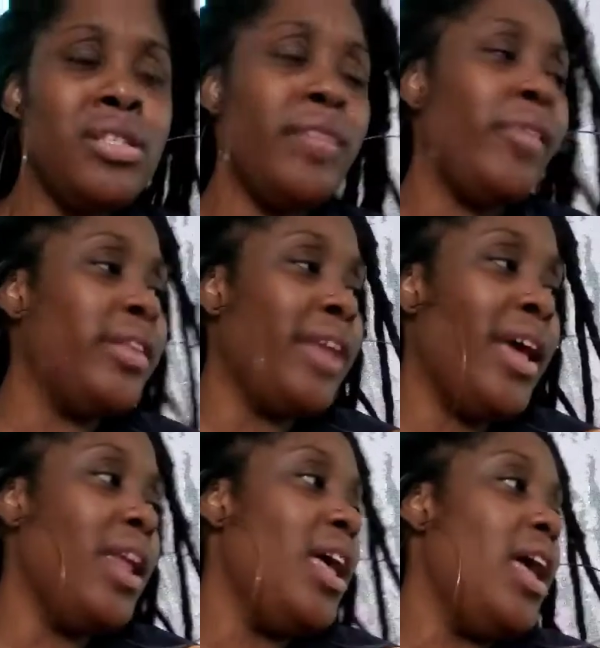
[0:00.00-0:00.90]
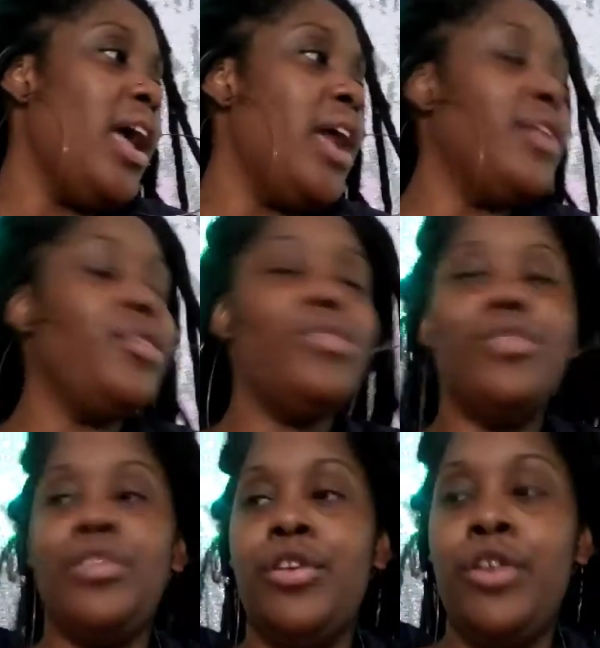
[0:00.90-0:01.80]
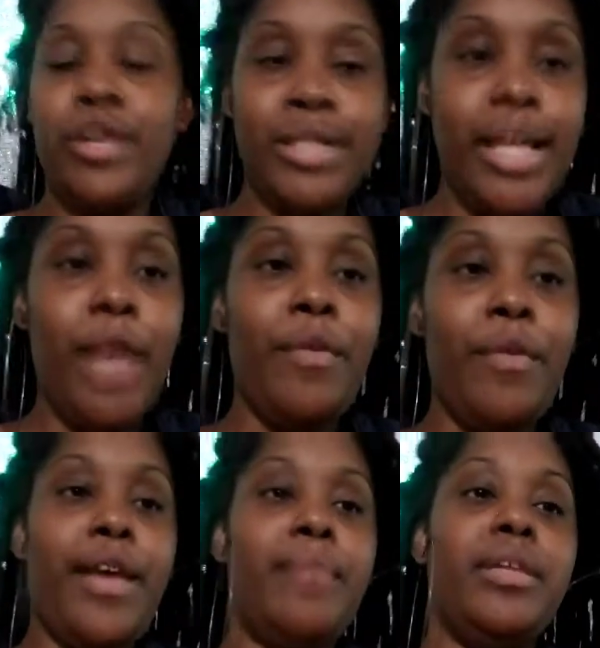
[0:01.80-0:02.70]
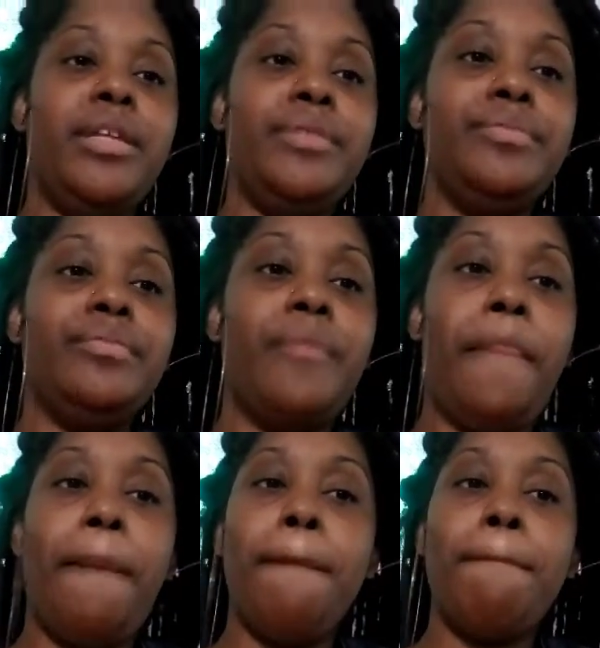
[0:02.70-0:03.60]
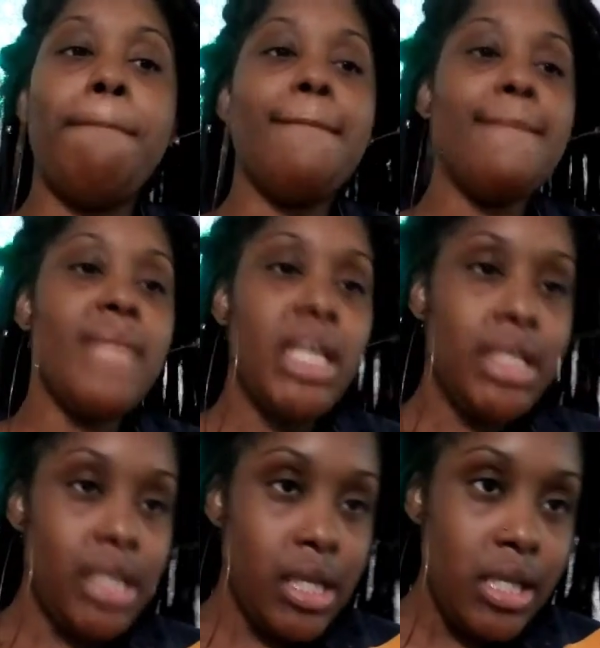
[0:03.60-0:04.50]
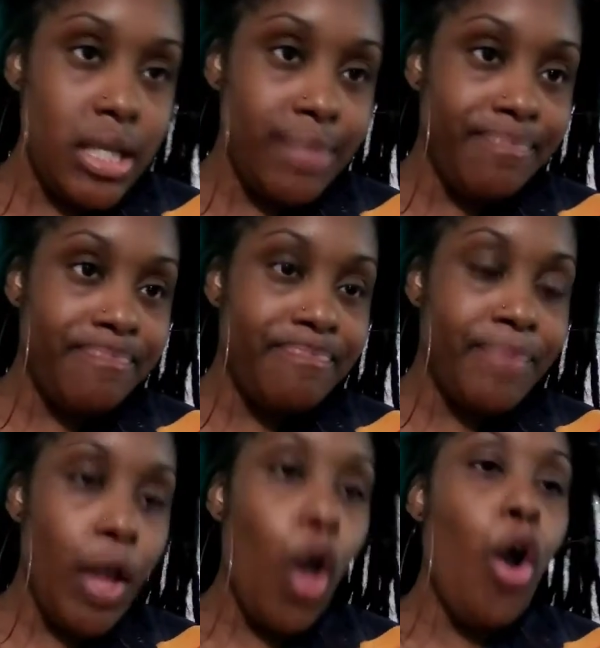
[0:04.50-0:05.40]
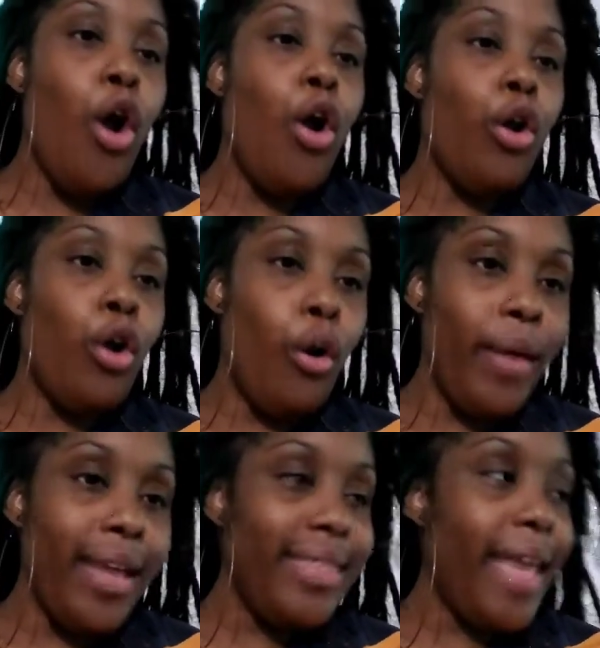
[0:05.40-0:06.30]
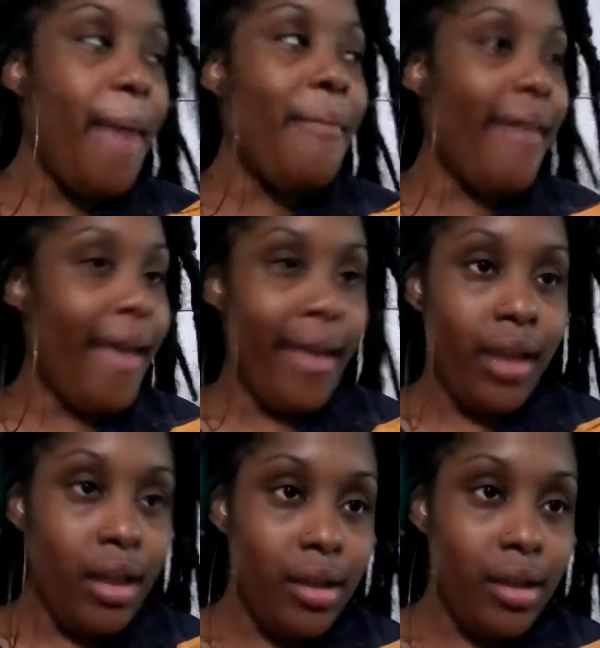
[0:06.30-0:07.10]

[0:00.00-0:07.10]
and stuff like that, and you're staying with family, sis, go get that bag.